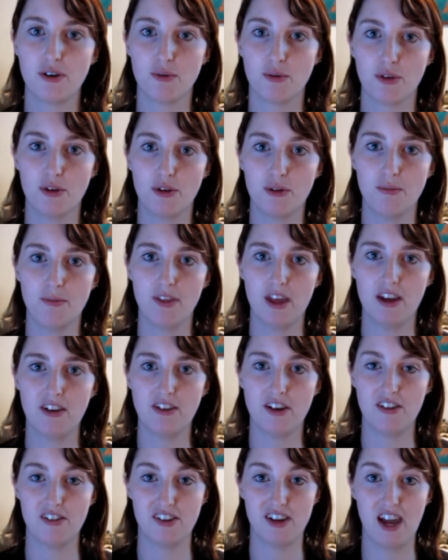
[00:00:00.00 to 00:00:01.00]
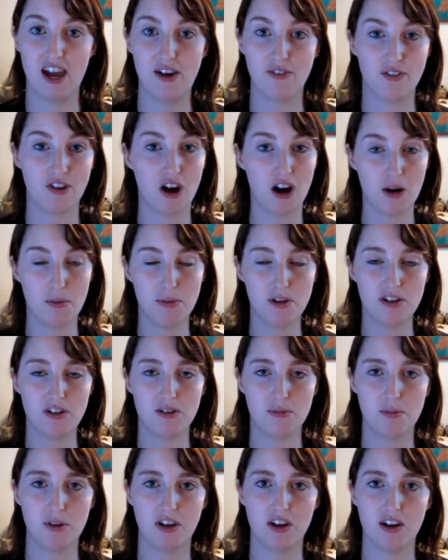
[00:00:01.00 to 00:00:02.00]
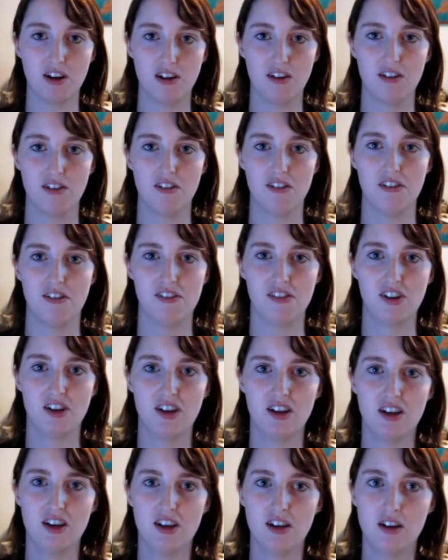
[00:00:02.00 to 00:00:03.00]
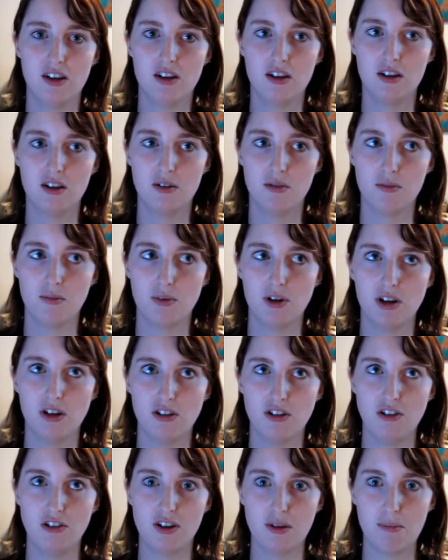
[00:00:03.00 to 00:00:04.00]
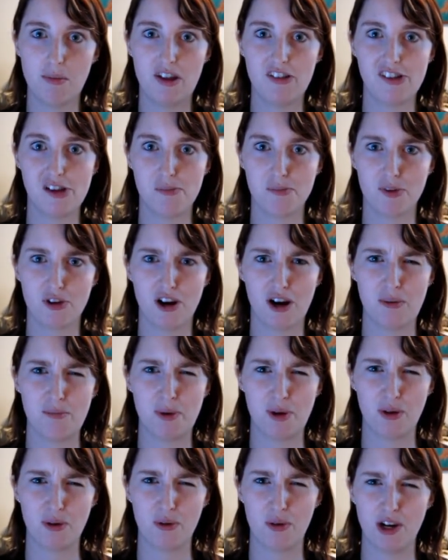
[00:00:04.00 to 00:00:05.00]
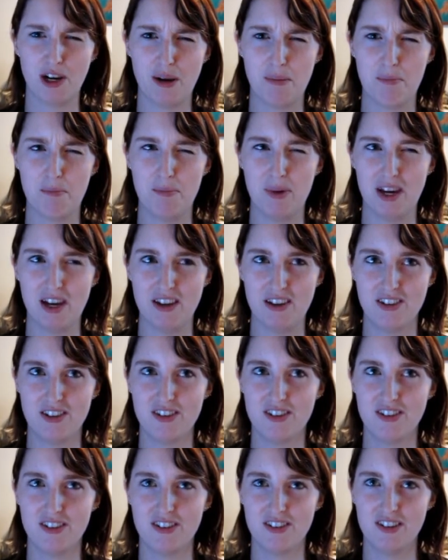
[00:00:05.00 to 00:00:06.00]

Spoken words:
a room that doesn't have carpet, because, well, you can mess up carpet quite a bit.